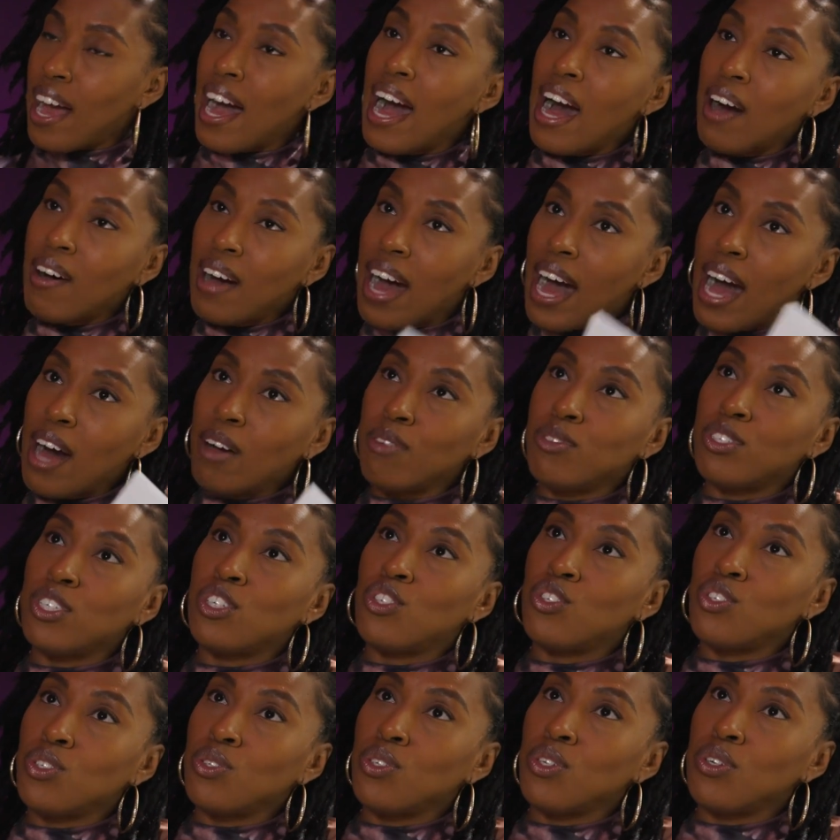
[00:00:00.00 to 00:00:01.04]
how
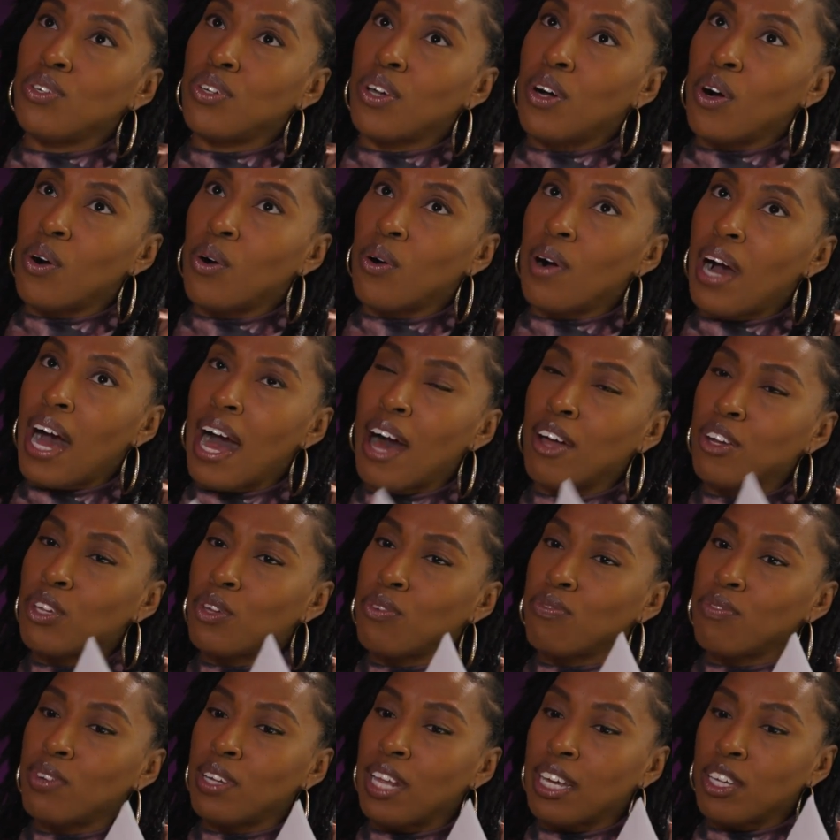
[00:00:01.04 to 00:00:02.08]
did how do you
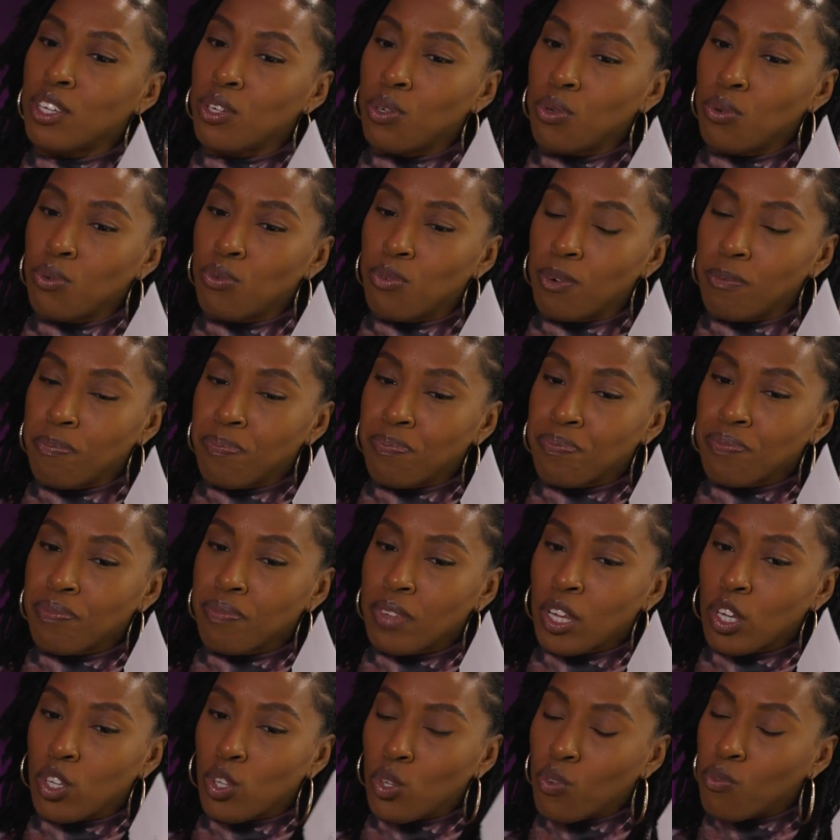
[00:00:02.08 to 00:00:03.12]
feel like you've
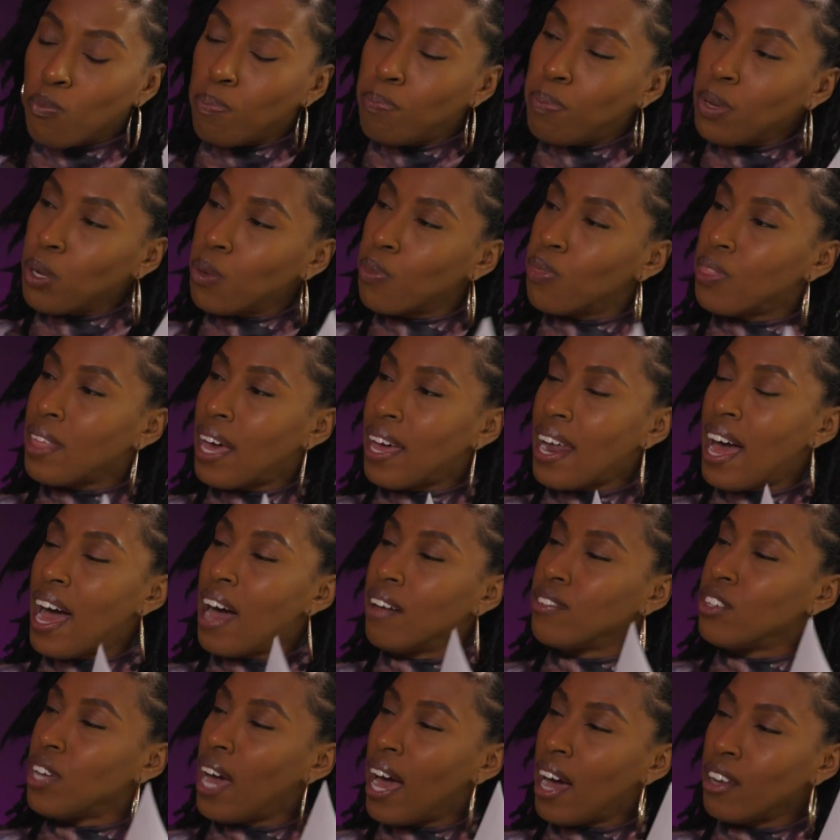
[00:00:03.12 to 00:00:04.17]
built that? How
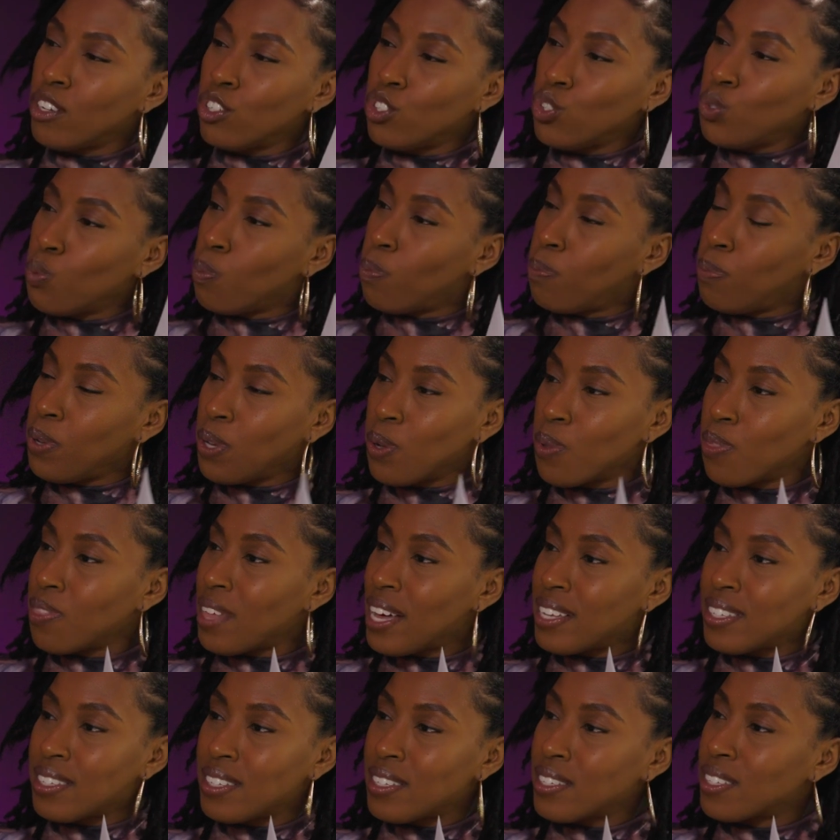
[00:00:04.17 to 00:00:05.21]
did you build
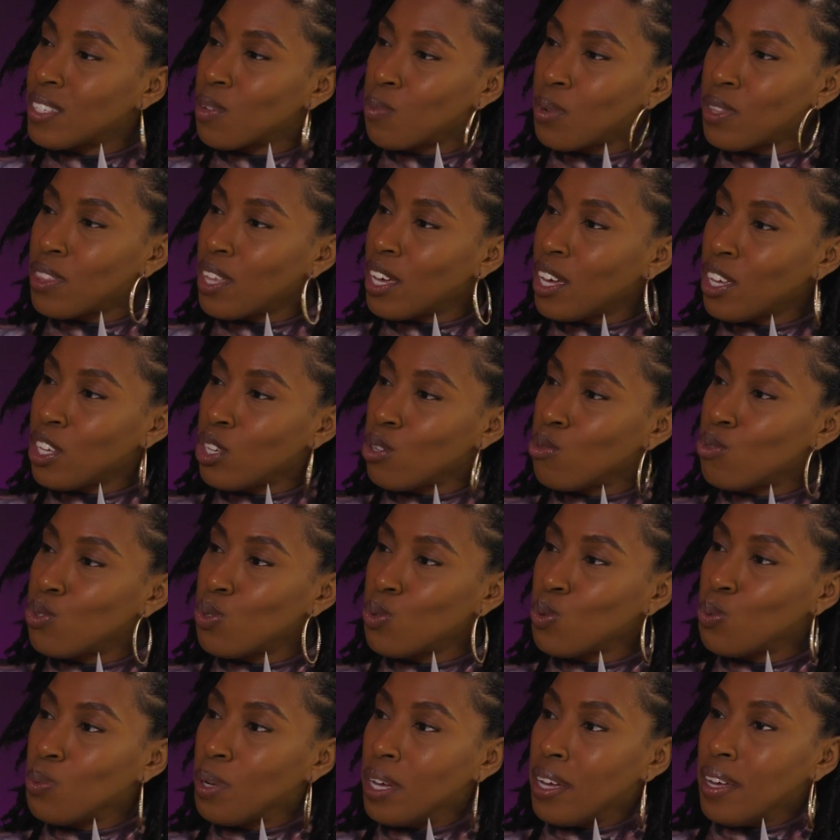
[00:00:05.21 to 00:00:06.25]
that system within you
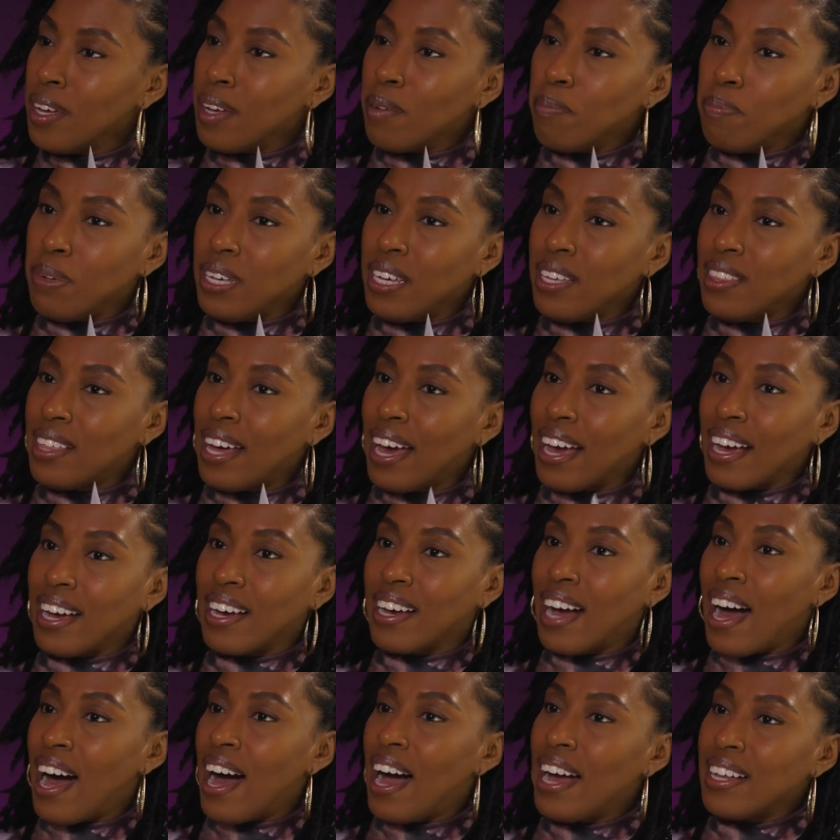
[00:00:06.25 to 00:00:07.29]
to be that
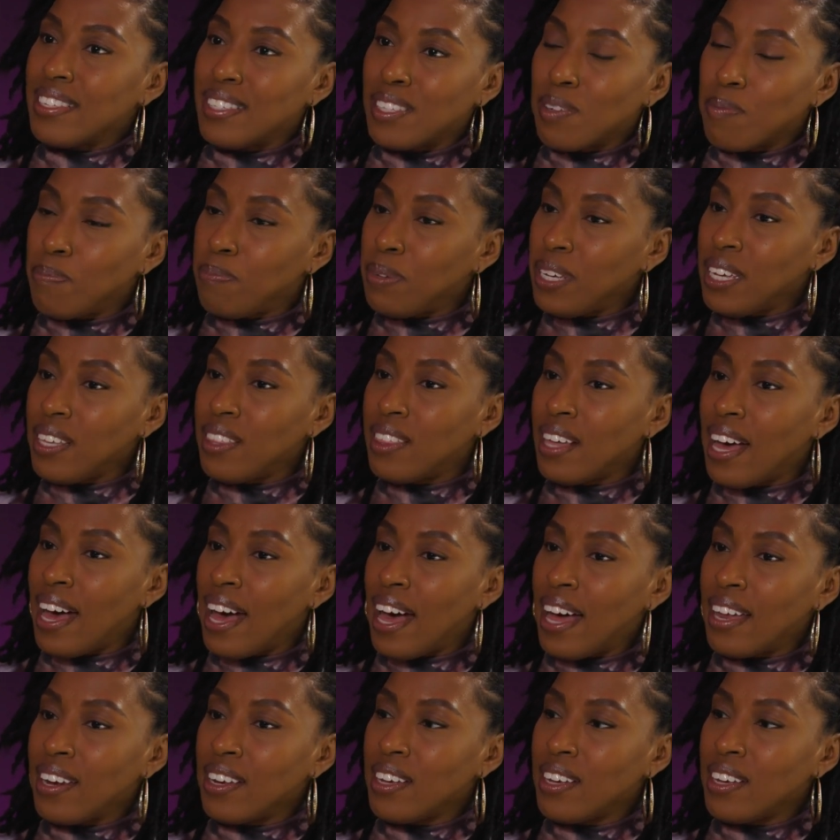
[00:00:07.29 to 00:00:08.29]
guide, to be that